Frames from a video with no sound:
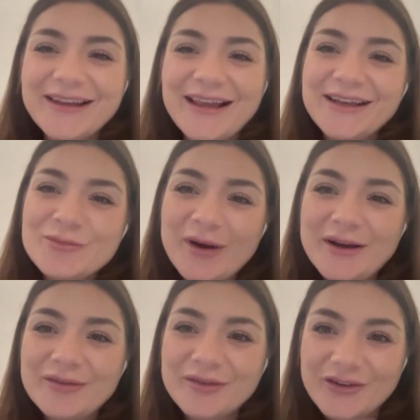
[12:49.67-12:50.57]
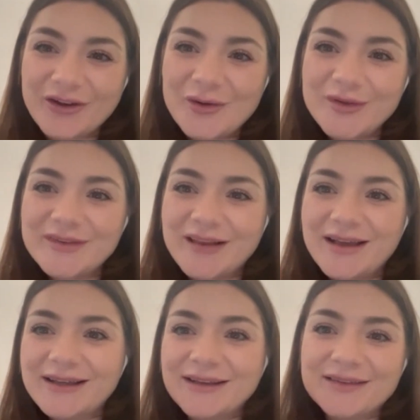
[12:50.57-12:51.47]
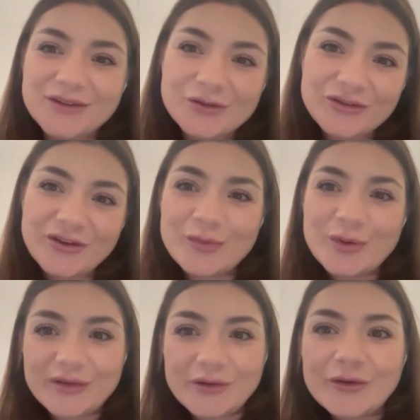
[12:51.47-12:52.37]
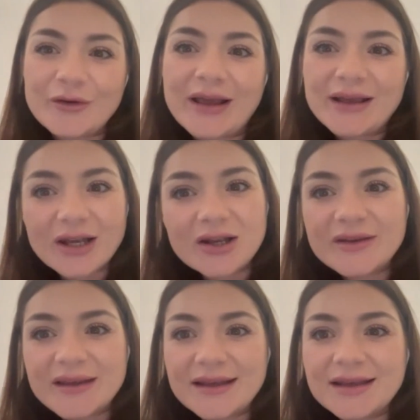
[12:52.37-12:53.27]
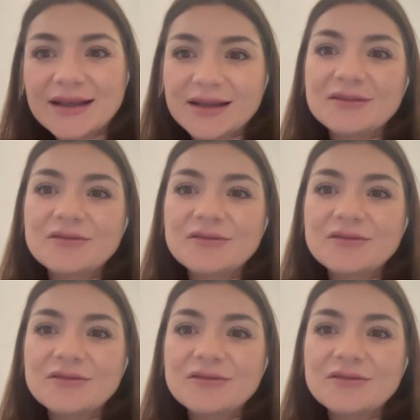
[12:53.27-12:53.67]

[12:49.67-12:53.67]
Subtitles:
like part of the job is like execution, but it's also like learning and